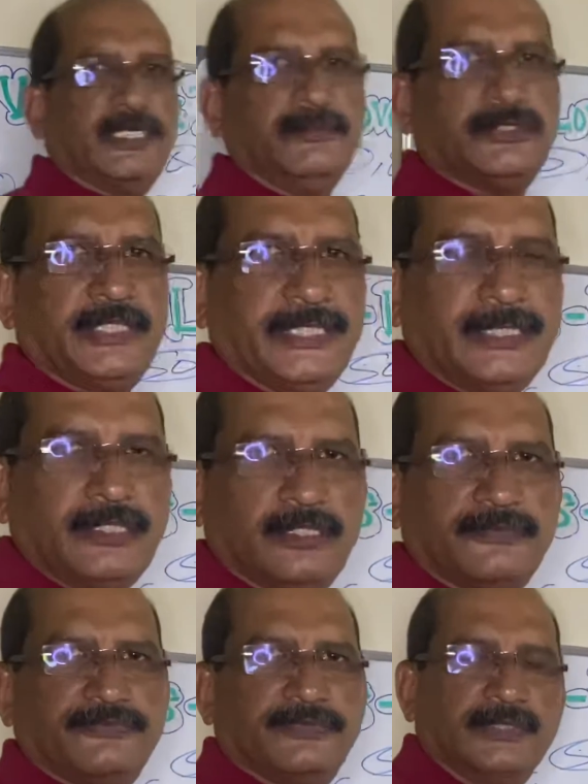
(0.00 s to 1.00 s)
come to the end
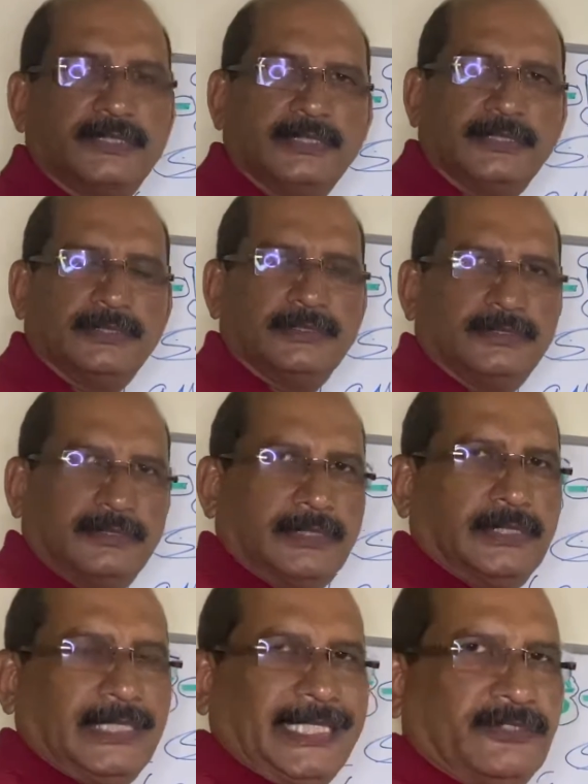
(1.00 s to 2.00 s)
of
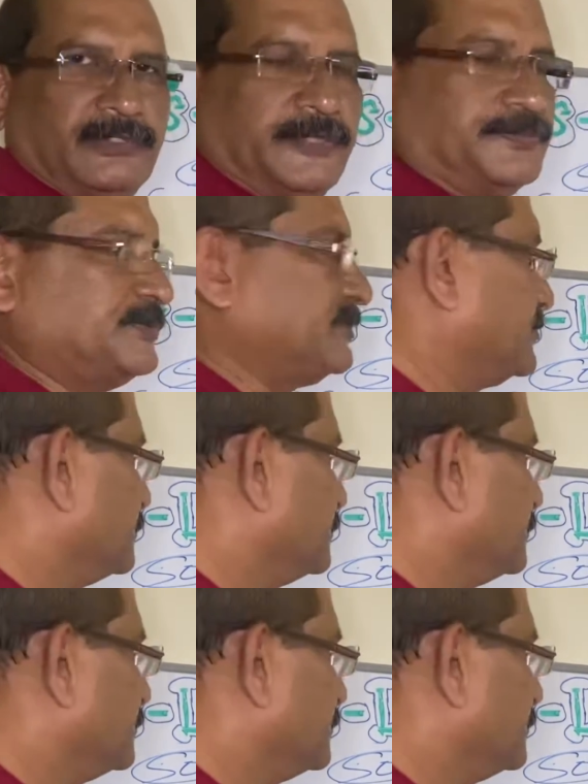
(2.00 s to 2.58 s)
adverbs.